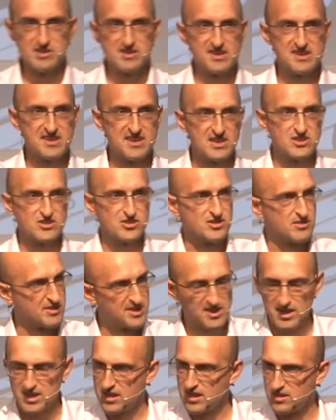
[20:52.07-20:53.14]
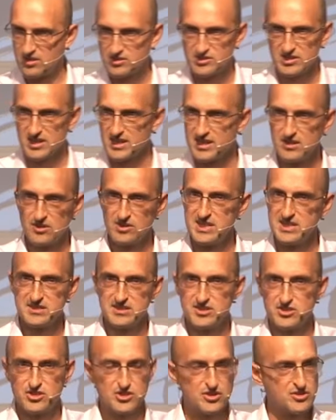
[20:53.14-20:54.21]
a distinction, psychologically, not
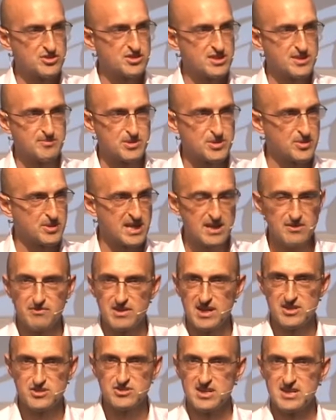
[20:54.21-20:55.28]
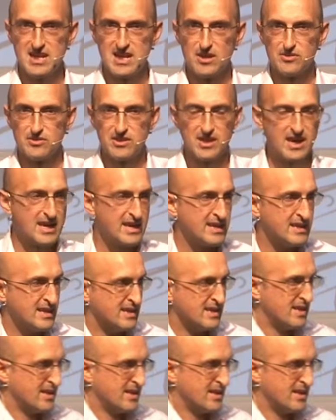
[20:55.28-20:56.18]
institutionally, between aviation and healthcare,